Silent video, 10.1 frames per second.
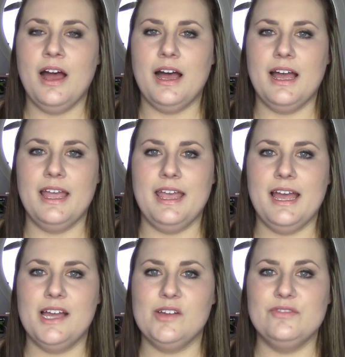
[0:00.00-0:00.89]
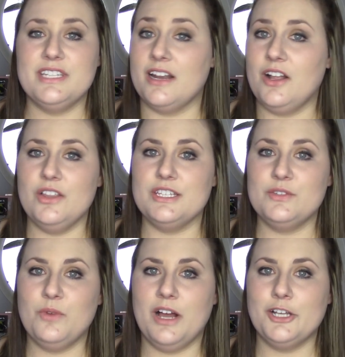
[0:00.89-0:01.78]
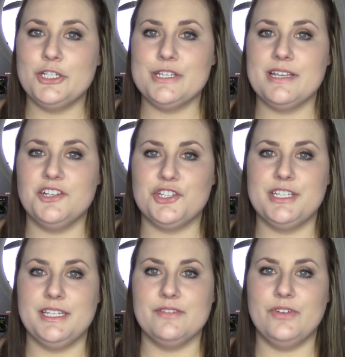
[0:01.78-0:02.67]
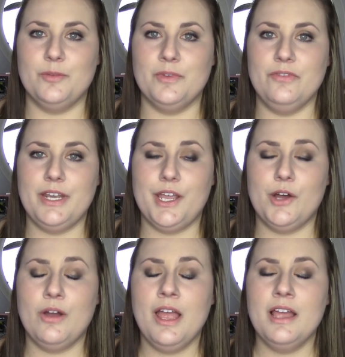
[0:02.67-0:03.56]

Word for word: I have done all the swatches, I just need to film the video.